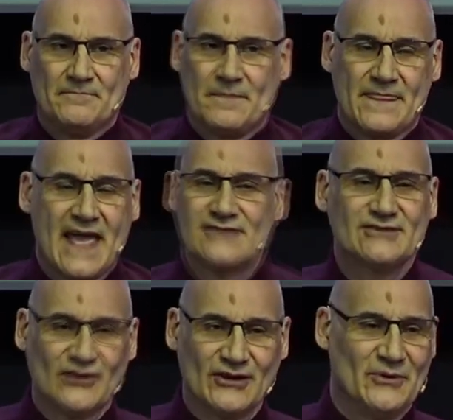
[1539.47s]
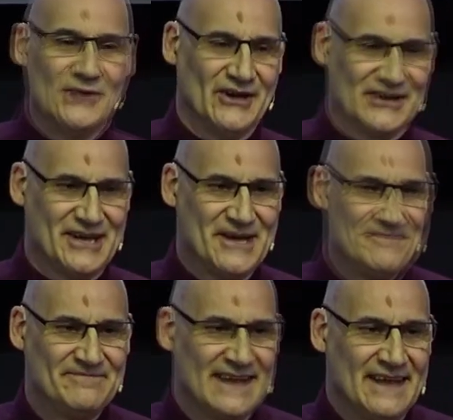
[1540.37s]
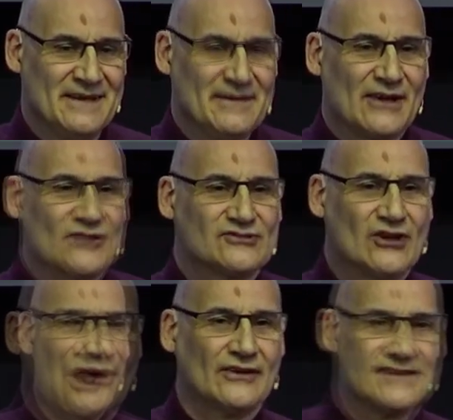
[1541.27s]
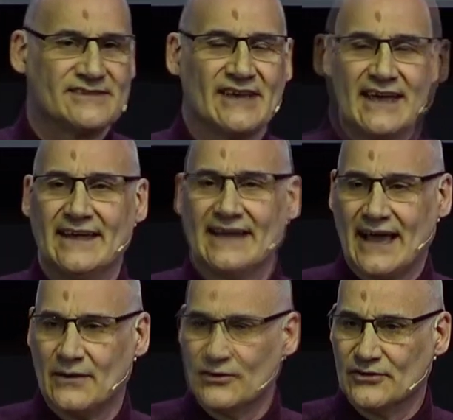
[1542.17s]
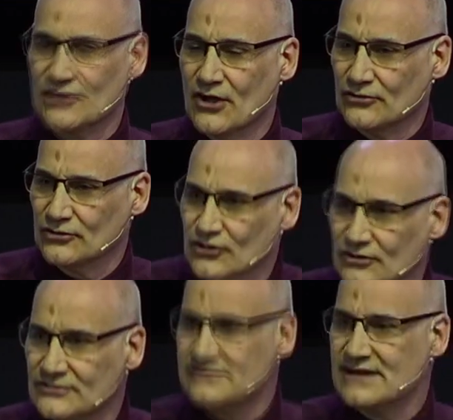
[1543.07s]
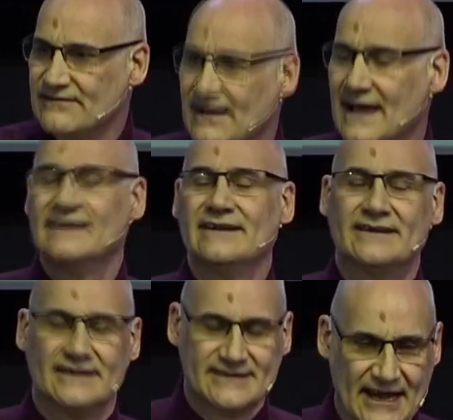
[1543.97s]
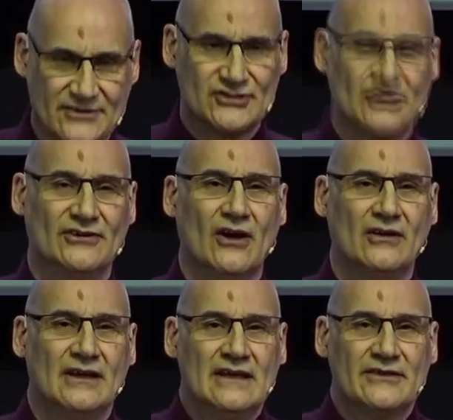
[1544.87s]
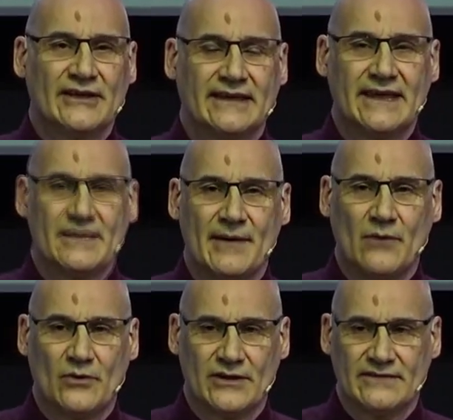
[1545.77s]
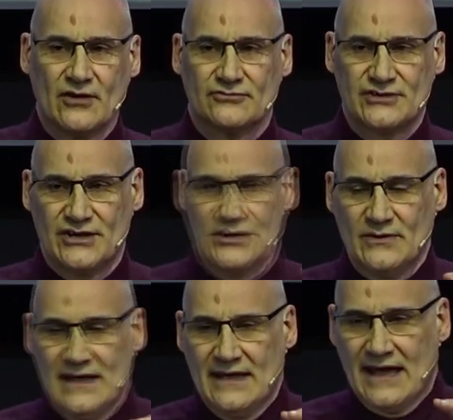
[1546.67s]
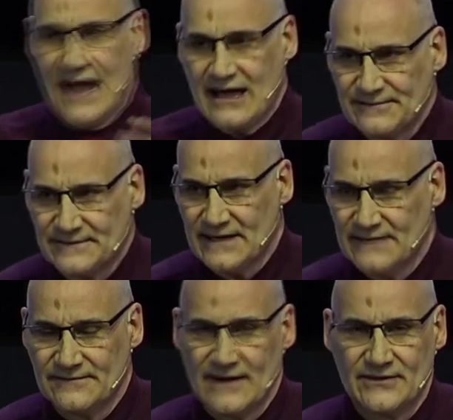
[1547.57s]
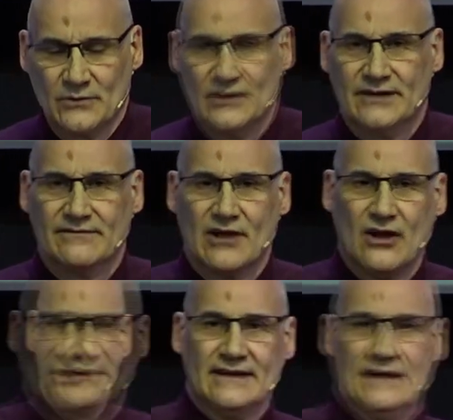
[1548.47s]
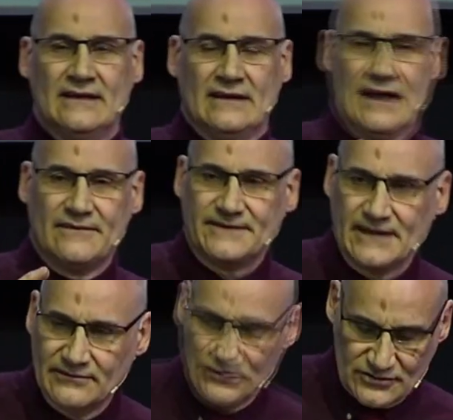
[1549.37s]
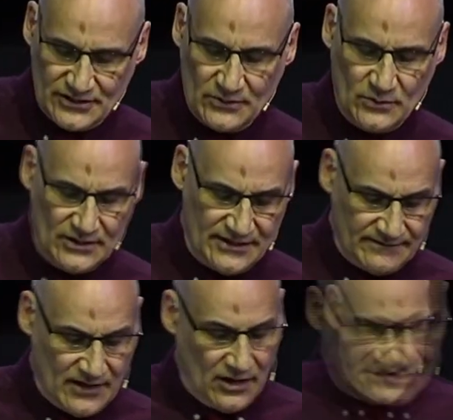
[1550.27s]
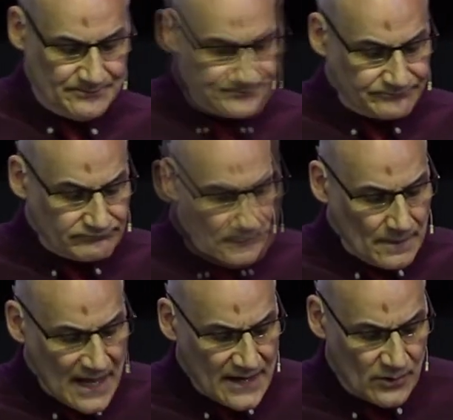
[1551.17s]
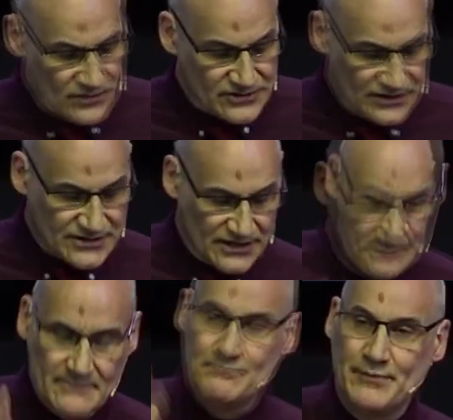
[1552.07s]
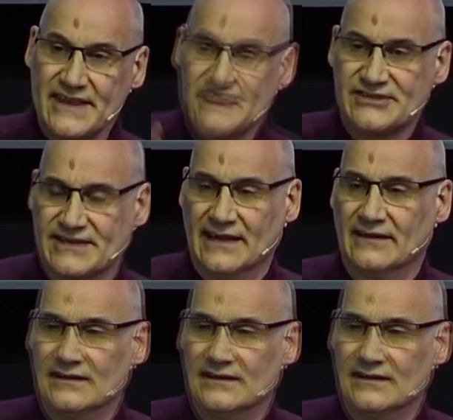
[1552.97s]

That's not going to work because God is saying, I want your undivided attention, not thinking about what you've got to do after you've read the Word of God, after you've looked at the Word of God. He wants you to be still